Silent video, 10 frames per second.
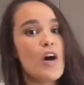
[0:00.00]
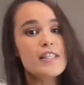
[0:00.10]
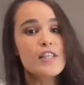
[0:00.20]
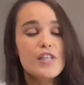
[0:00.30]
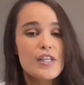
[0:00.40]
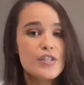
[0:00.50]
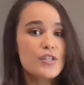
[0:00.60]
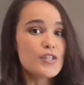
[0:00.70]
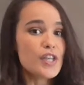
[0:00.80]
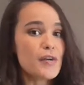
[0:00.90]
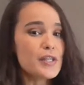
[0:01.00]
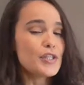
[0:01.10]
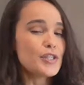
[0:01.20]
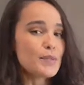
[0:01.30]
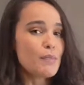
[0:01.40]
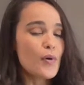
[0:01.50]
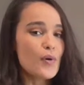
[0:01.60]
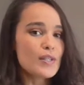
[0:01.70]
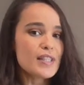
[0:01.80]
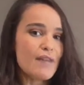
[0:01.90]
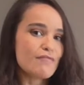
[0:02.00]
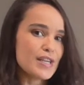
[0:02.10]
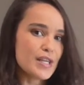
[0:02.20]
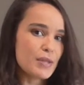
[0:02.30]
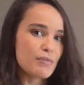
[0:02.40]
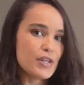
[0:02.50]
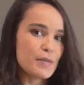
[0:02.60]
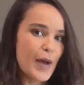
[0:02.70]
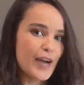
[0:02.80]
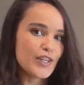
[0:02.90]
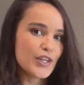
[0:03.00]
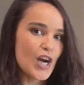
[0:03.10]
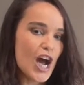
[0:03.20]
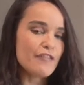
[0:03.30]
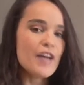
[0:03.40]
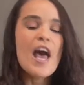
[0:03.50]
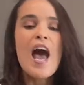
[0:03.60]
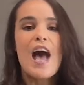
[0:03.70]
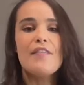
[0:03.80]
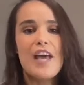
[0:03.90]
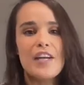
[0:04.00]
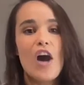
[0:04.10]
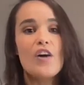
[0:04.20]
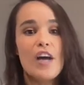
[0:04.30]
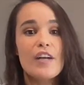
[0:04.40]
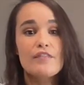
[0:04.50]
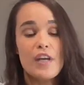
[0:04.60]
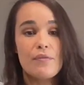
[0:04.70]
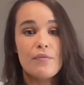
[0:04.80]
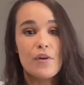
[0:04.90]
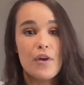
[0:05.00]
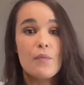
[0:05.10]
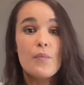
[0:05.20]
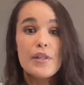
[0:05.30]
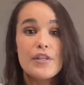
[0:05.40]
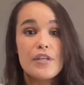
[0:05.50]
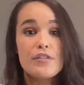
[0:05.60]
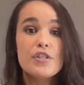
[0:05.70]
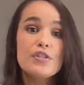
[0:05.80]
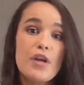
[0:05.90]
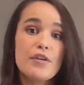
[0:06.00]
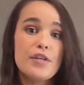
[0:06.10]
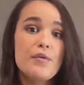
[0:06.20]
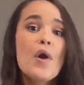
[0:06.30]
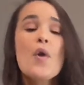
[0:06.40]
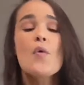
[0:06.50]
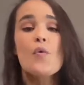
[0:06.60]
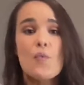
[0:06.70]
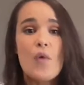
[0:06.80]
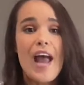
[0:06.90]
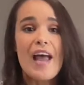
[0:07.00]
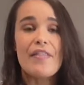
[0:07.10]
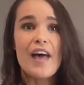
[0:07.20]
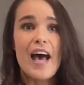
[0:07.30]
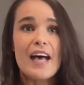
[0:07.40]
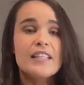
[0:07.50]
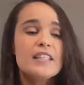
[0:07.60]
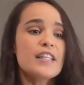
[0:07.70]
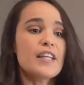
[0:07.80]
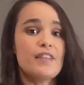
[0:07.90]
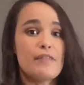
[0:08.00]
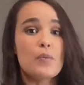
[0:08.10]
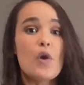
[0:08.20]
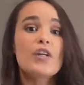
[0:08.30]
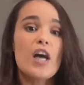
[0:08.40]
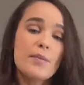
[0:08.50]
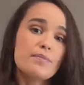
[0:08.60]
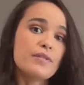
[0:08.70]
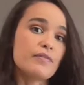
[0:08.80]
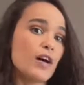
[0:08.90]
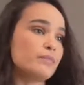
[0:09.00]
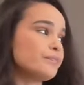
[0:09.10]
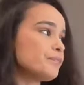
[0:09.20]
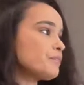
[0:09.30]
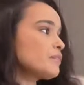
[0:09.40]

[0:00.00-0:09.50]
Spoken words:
What I suggest you do is you just pause and read through the paragraph, and then I'll kind of go through it with you to show you where that kind of level 1 comes from.